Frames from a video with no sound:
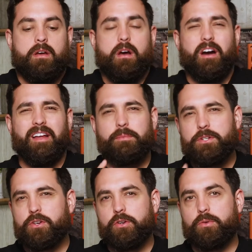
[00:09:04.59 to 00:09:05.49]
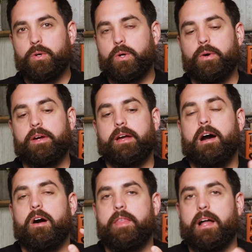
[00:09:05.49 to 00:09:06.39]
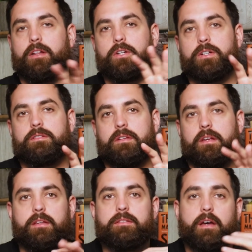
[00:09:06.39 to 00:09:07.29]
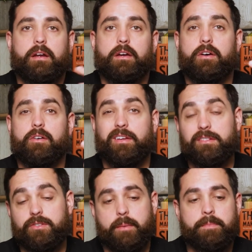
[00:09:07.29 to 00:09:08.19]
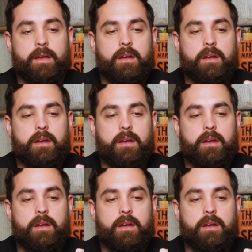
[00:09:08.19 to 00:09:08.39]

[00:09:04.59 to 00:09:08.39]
All right, let me show you real quick how that looks inside of Instagram.